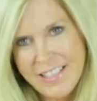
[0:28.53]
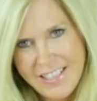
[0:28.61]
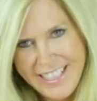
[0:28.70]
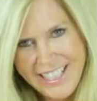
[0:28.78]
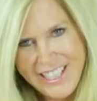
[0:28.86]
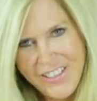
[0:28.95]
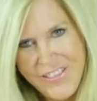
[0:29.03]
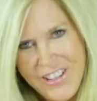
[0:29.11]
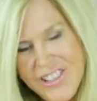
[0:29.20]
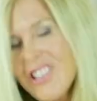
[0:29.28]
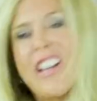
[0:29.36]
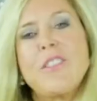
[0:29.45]
To get to the
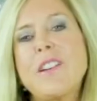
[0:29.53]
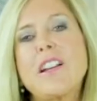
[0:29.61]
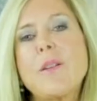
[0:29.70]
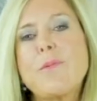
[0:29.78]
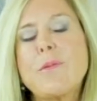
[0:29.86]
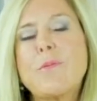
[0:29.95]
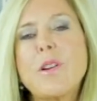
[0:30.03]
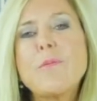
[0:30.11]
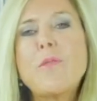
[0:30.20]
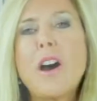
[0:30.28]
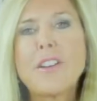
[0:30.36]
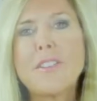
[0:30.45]
finish line quick, I put warm
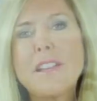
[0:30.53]
water